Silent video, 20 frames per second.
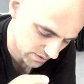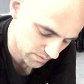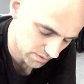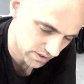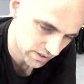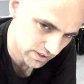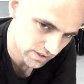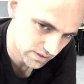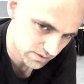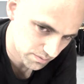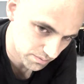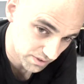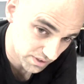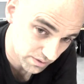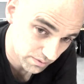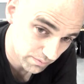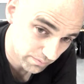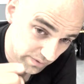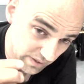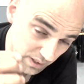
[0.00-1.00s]
Quiet. We
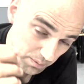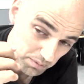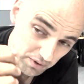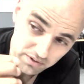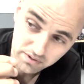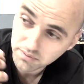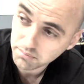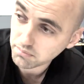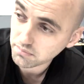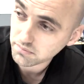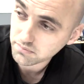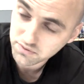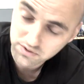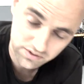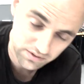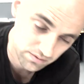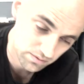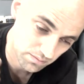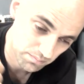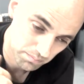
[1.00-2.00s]
need to think about the
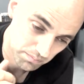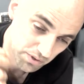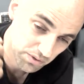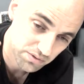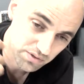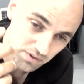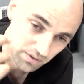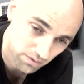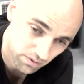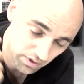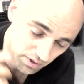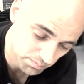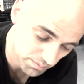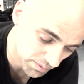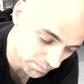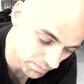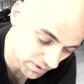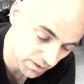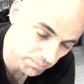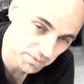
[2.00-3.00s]
music we're going to be
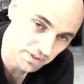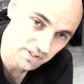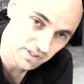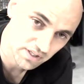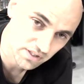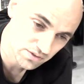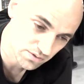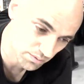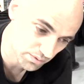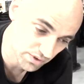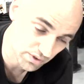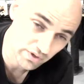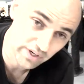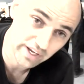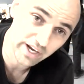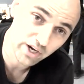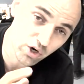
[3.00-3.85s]
pumping there so we don't get